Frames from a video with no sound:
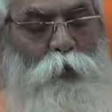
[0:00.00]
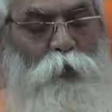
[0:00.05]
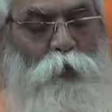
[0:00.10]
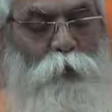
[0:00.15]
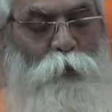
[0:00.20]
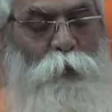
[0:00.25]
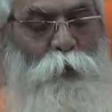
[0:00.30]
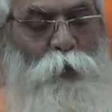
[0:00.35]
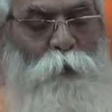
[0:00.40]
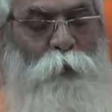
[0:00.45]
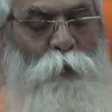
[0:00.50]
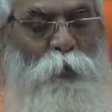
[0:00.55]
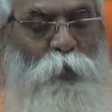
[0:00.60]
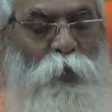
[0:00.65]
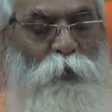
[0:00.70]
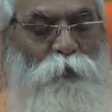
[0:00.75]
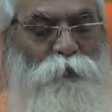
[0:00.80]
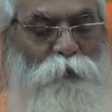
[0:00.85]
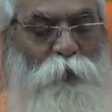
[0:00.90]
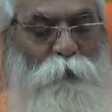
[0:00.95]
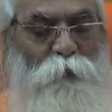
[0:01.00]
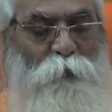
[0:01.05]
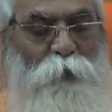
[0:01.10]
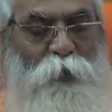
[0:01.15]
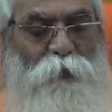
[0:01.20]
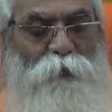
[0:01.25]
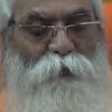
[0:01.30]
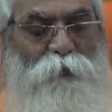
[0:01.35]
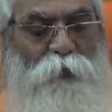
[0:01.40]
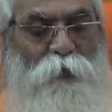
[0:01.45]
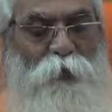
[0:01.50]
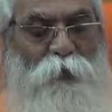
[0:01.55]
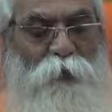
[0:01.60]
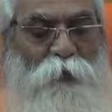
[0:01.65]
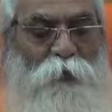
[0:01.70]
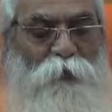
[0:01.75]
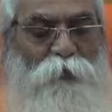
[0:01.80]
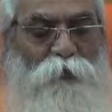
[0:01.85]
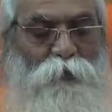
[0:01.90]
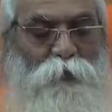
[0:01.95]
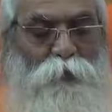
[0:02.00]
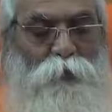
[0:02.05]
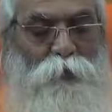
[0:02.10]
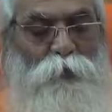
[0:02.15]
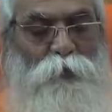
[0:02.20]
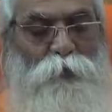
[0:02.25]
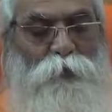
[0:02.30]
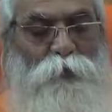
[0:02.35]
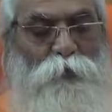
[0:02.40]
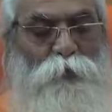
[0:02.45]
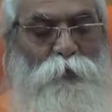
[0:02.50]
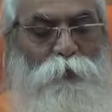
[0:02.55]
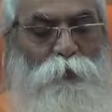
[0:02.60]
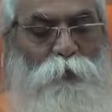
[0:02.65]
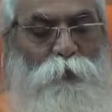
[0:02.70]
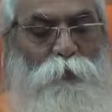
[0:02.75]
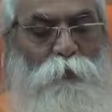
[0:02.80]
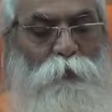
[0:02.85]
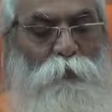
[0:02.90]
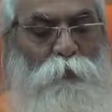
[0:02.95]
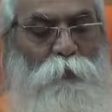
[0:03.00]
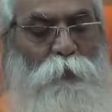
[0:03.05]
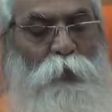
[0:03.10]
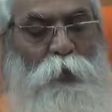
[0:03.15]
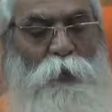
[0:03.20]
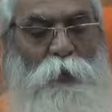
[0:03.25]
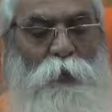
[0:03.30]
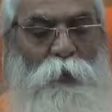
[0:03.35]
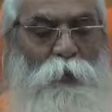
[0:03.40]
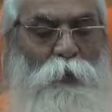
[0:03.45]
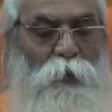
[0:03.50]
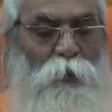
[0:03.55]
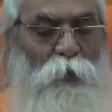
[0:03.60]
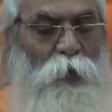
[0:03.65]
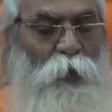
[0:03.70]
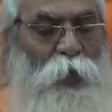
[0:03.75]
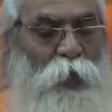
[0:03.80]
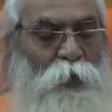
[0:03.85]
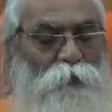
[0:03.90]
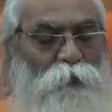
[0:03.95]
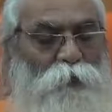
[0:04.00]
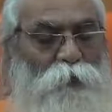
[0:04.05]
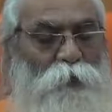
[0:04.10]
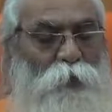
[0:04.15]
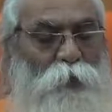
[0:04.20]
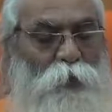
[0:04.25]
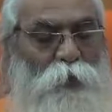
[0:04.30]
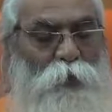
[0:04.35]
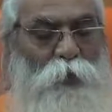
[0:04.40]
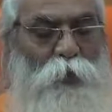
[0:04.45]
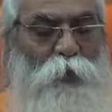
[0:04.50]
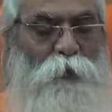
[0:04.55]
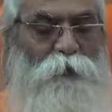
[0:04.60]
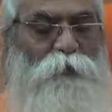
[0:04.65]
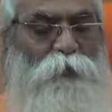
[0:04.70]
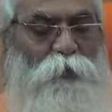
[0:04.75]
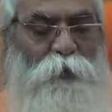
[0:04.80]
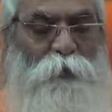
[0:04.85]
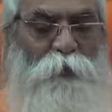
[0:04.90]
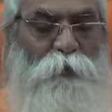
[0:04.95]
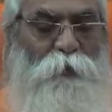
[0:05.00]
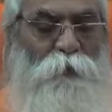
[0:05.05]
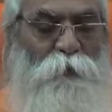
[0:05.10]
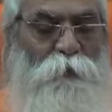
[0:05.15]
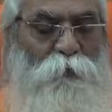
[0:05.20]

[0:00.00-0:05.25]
You will be established in this truth. Then your life energy,